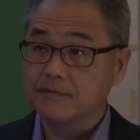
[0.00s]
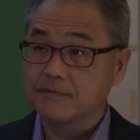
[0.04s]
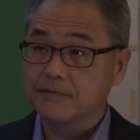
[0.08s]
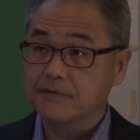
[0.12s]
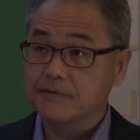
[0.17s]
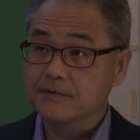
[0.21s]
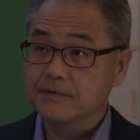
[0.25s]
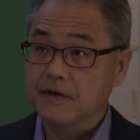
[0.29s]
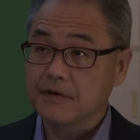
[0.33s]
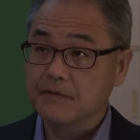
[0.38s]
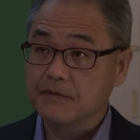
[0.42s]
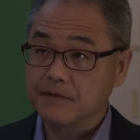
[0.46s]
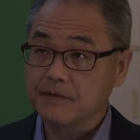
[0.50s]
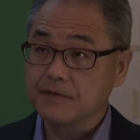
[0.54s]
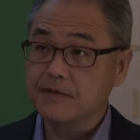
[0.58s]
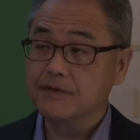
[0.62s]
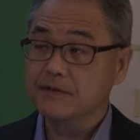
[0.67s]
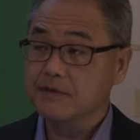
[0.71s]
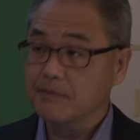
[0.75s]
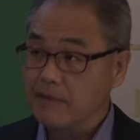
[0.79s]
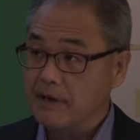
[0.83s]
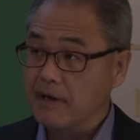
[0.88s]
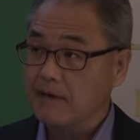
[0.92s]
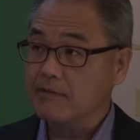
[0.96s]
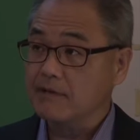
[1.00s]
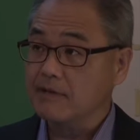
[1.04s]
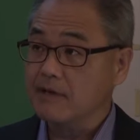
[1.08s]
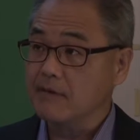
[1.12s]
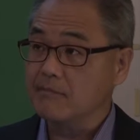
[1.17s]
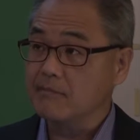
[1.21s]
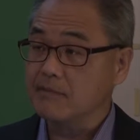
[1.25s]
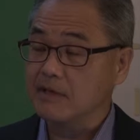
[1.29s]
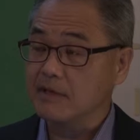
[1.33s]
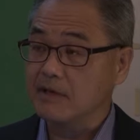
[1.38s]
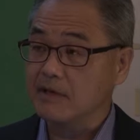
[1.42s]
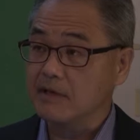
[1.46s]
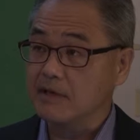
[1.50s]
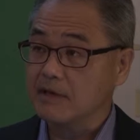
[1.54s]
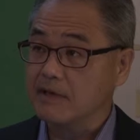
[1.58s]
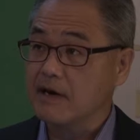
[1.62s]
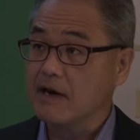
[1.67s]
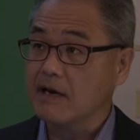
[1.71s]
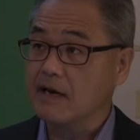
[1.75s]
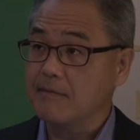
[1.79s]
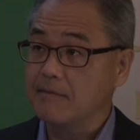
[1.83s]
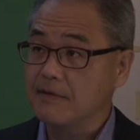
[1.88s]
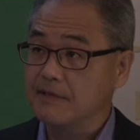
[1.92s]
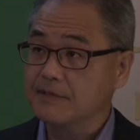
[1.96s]
So this is about the
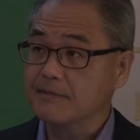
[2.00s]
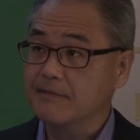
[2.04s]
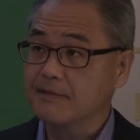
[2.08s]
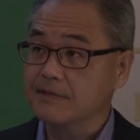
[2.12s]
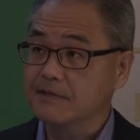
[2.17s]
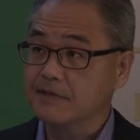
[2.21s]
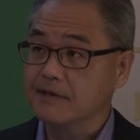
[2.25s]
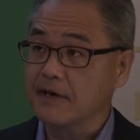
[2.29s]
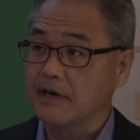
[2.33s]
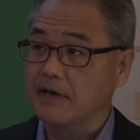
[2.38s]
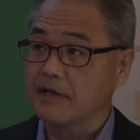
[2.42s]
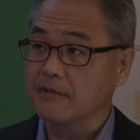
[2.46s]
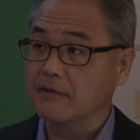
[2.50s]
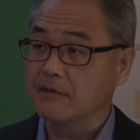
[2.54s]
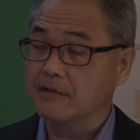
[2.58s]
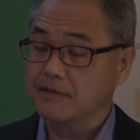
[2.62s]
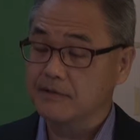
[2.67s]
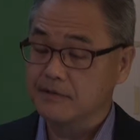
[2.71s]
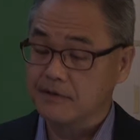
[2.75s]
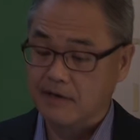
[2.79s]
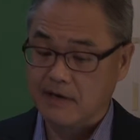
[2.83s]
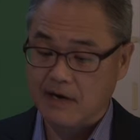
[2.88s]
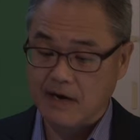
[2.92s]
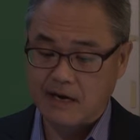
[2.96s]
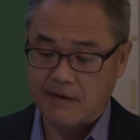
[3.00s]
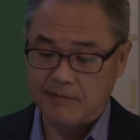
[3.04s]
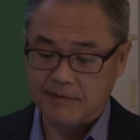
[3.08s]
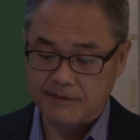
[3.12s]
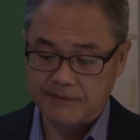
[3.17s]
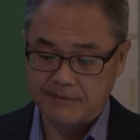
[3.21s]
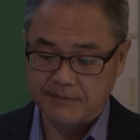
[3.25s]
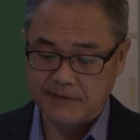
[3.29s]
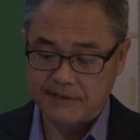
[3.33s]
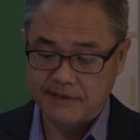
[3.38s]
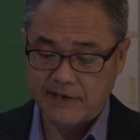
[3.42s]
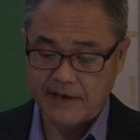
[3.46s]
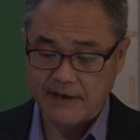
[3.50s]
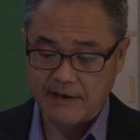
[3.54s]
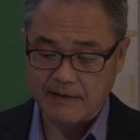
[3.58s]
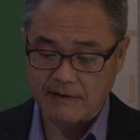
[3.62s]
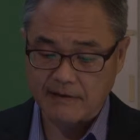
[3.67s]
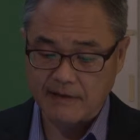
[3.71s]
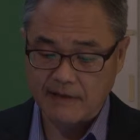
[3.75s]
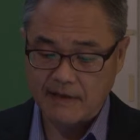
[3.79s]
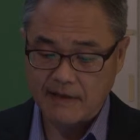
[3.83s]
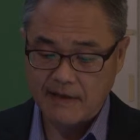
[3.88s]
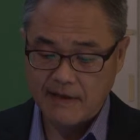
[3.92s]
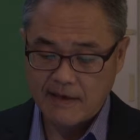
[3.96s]
economies of scale, or this economies of scale.